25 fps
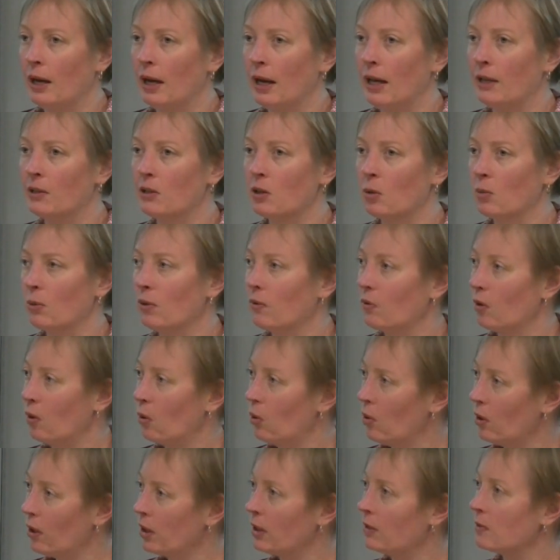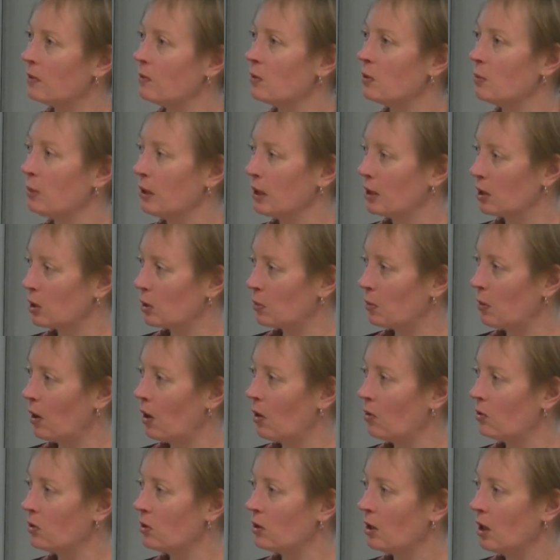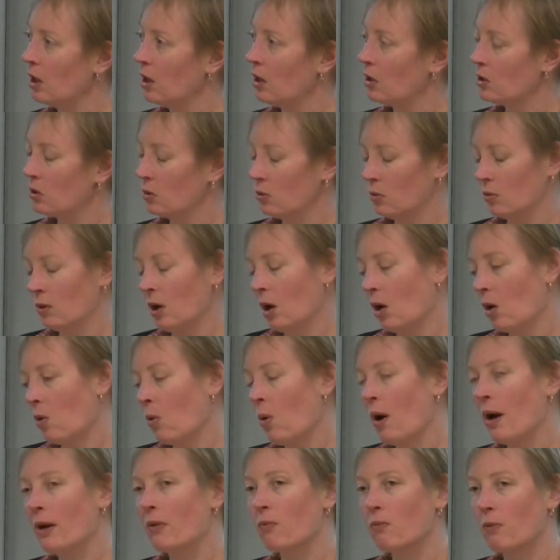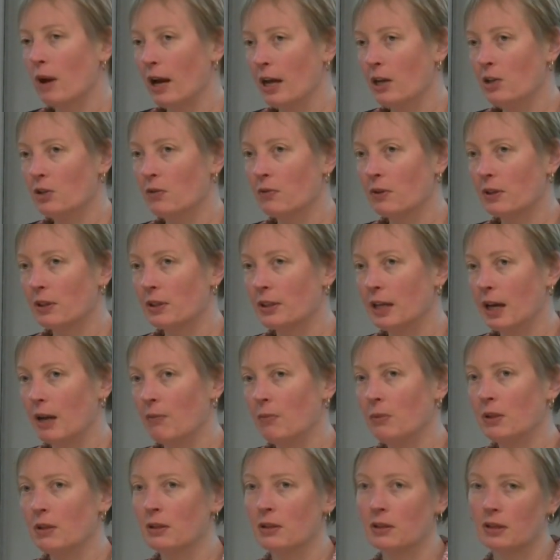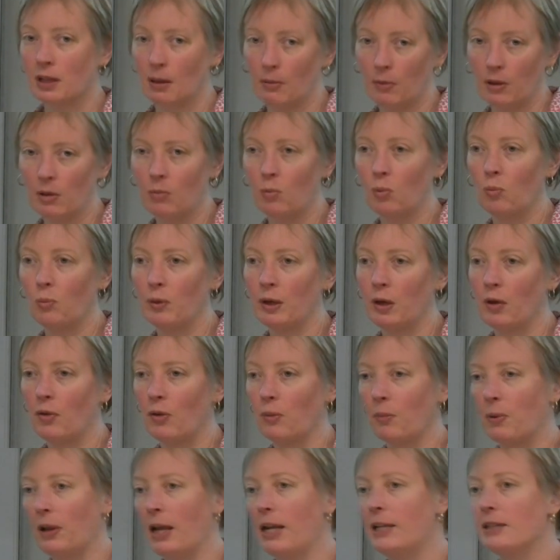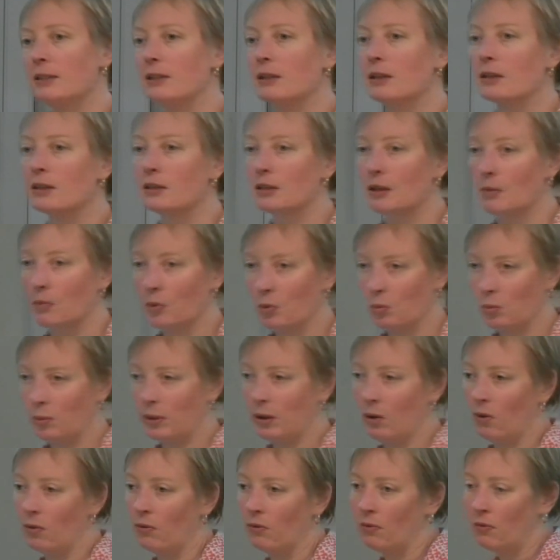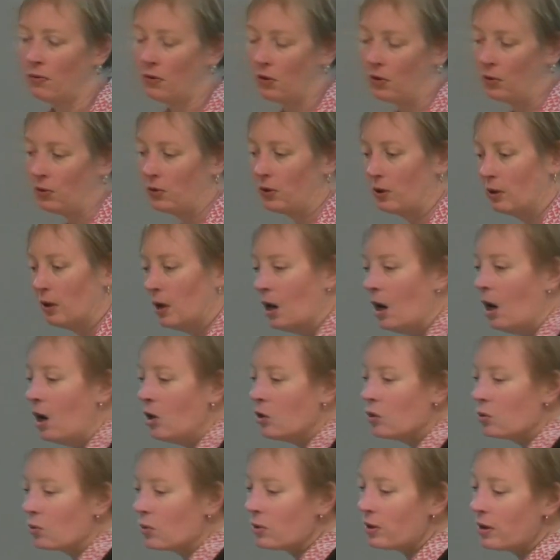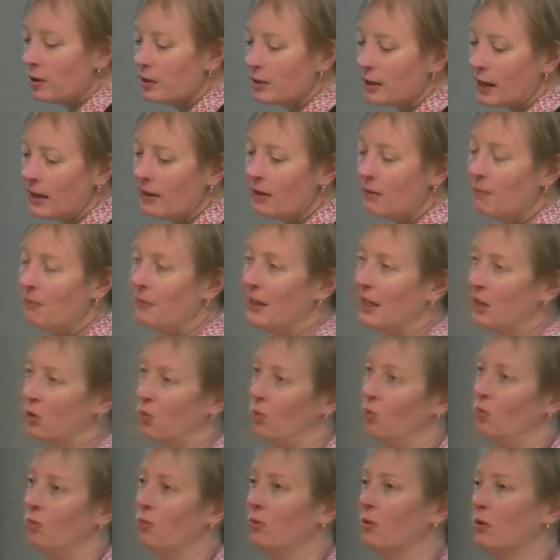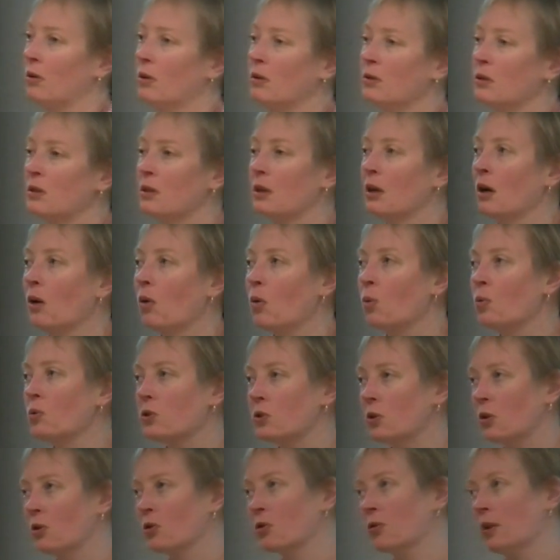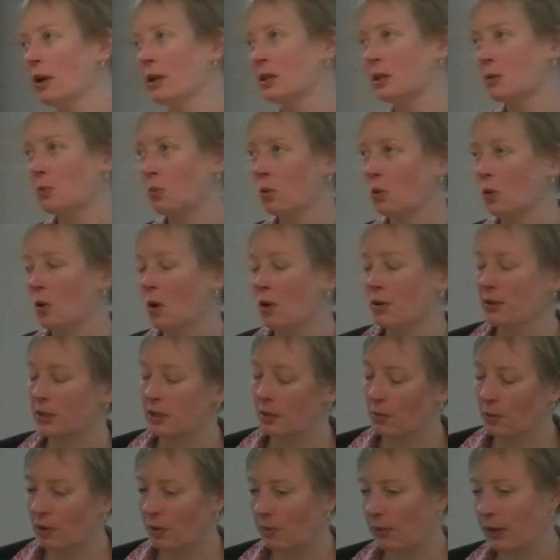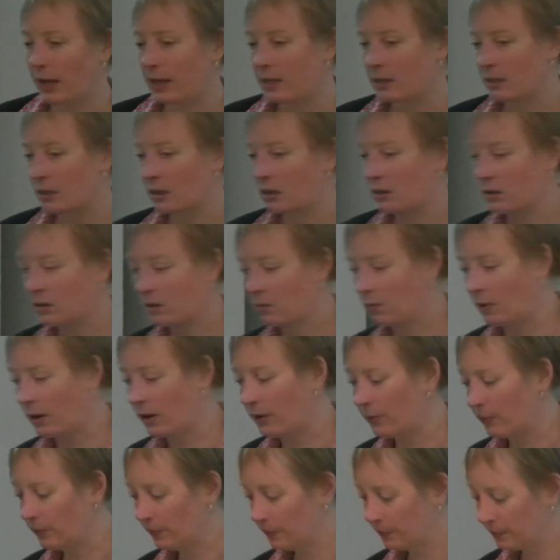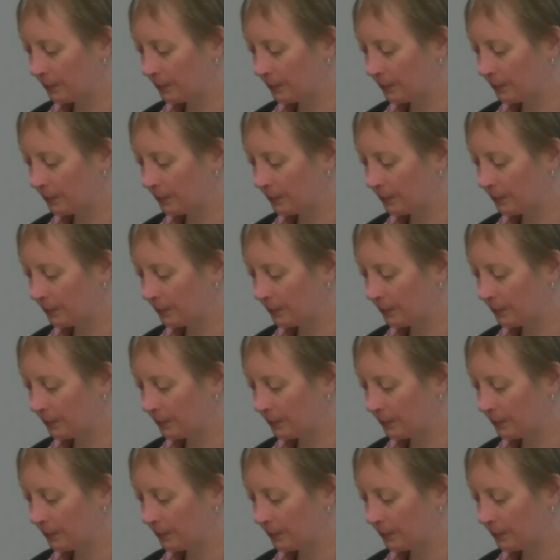And so we've got organisms being exposed to quite a range of contaminants. Some of them will be on the plastics, some of them will be on the food. I should also say that metals also transport on some of the plastics as well.